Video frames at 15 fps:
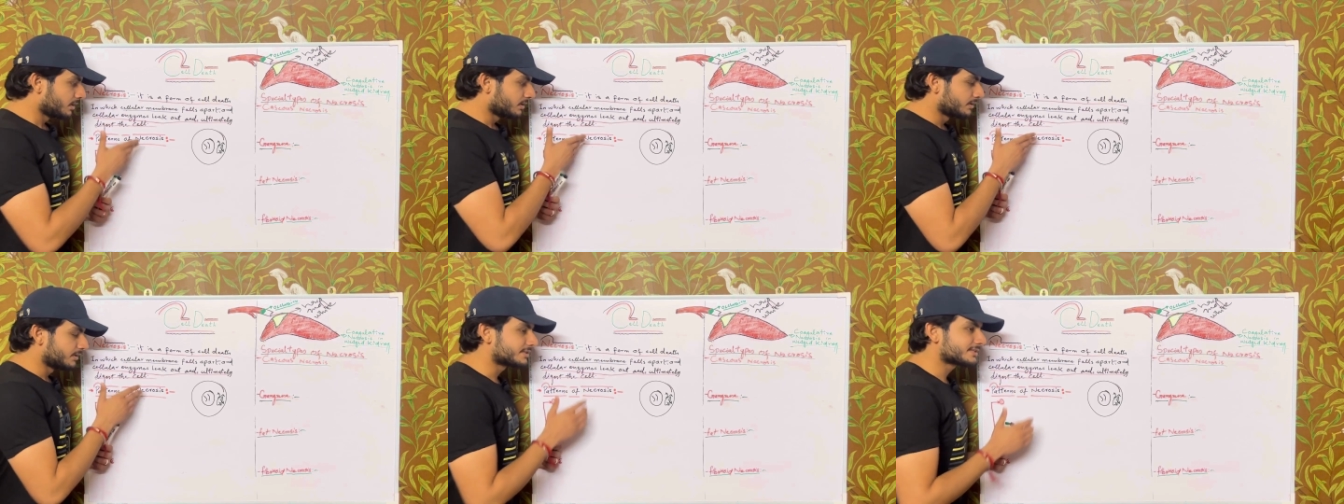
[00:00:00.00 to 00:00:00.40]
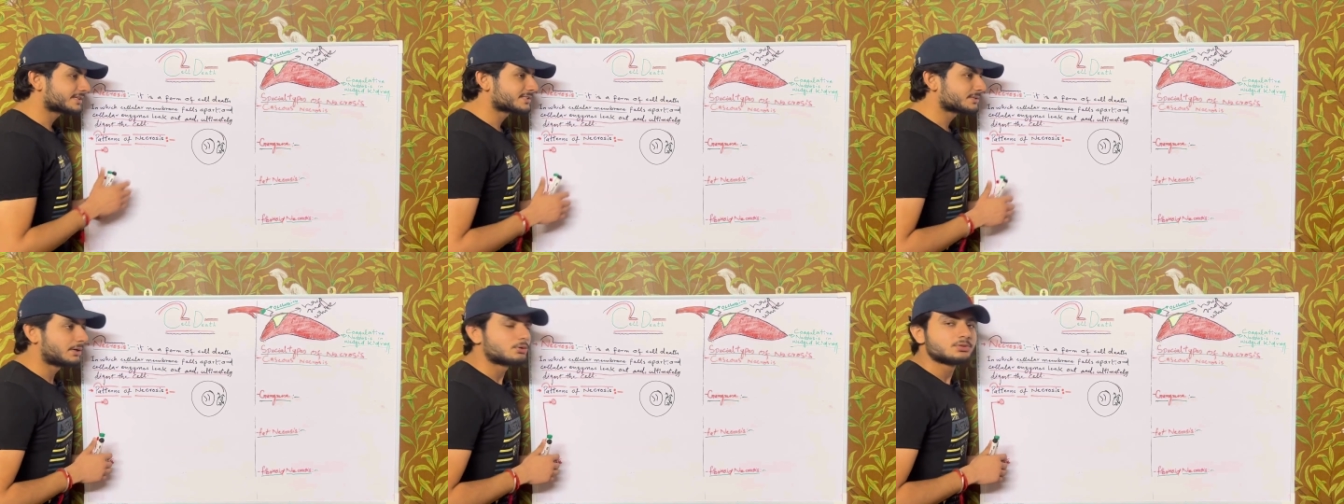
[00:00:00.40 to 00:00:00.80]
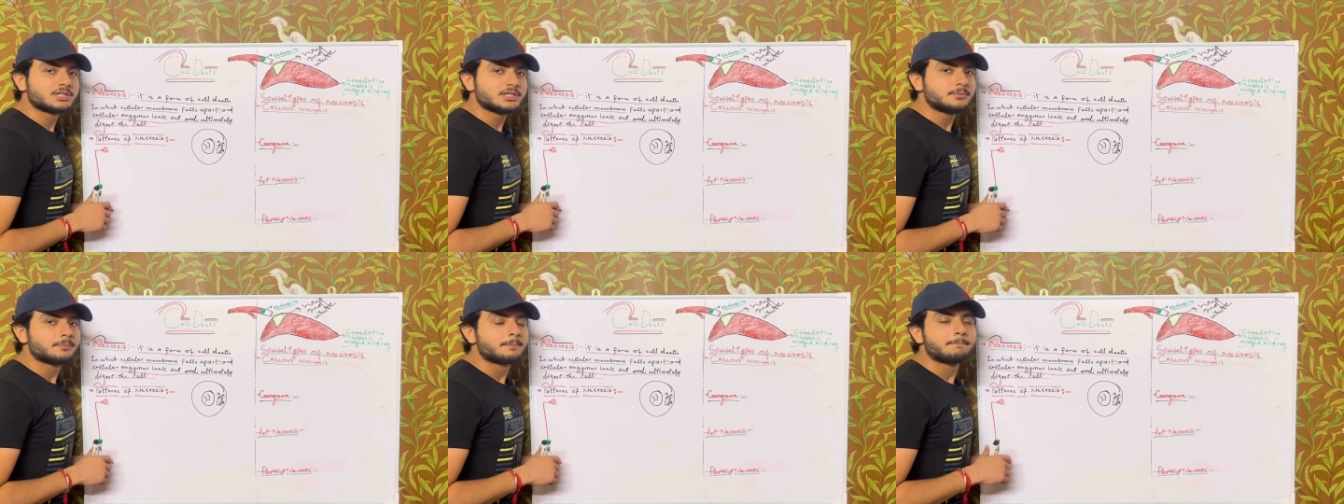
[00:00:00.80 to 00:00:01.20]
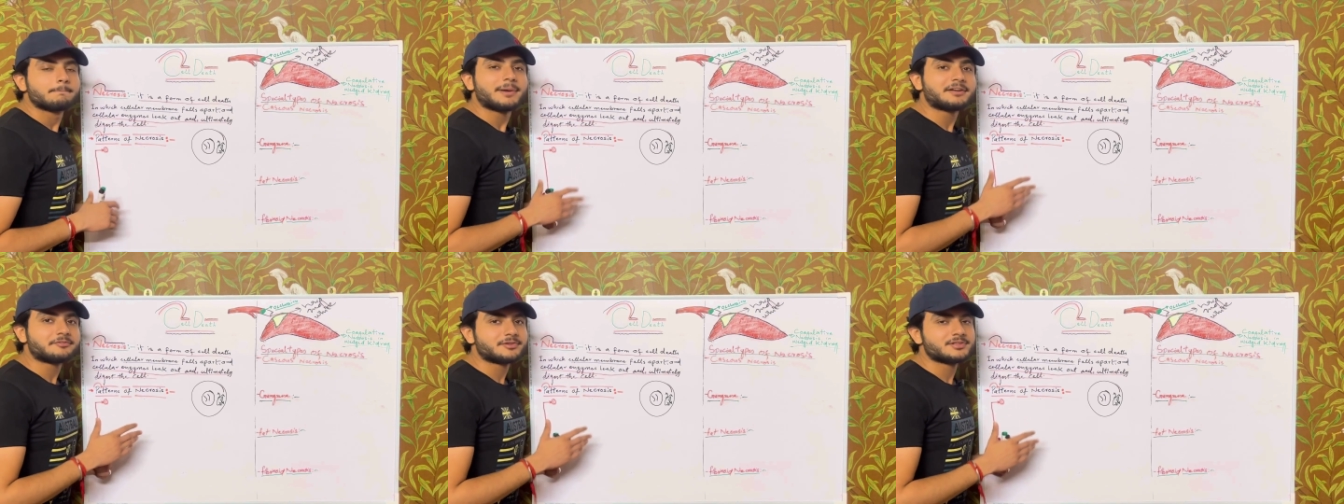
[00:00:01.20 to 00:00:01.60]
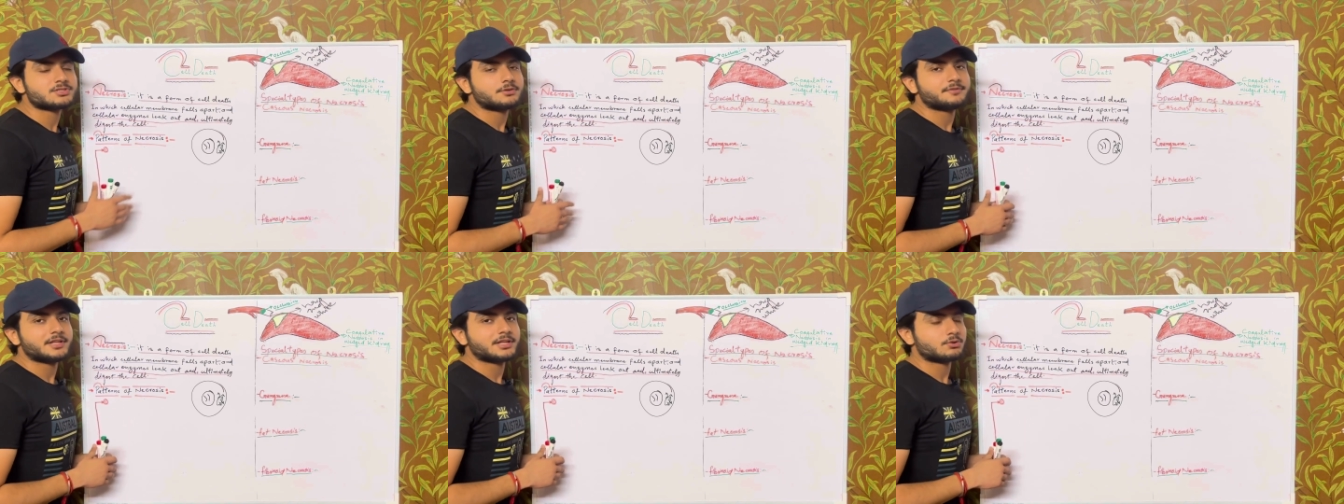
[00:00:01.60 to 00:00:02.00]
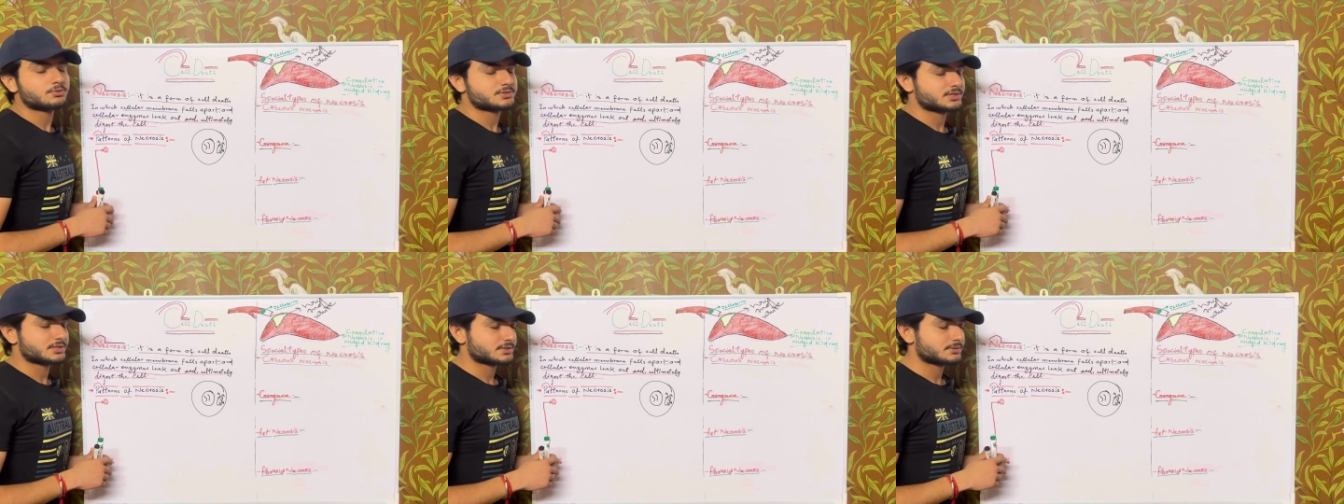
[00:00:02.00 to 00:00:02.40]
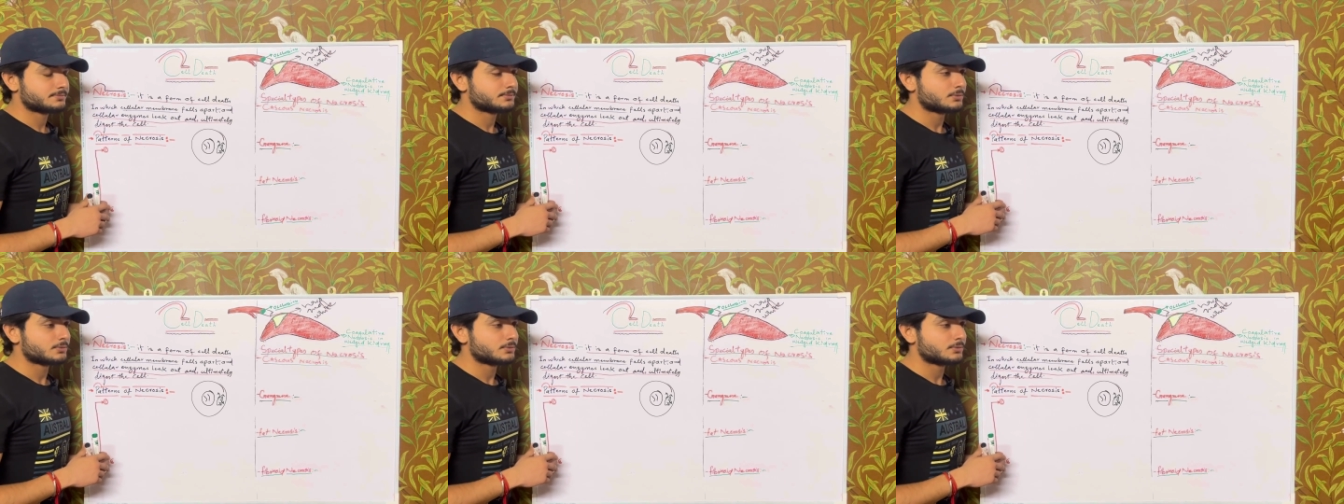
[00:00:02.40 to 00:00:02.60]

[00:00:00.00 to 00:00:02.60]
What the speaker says: discuss about the patterns of necrosis.